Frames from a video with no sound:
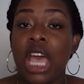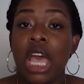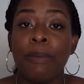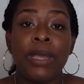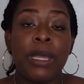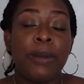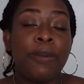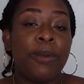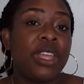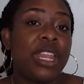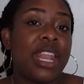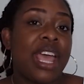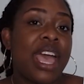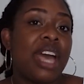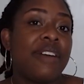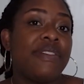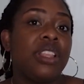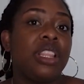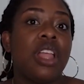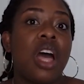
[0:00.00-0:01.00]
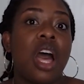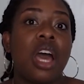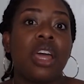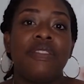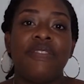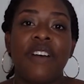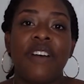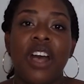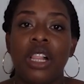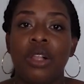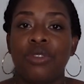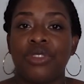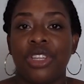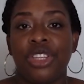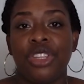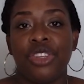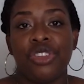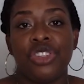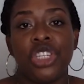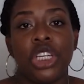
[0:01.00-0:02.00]
people that have a lot of followers
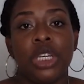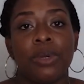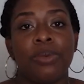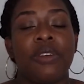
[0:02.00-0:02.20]
on YouTube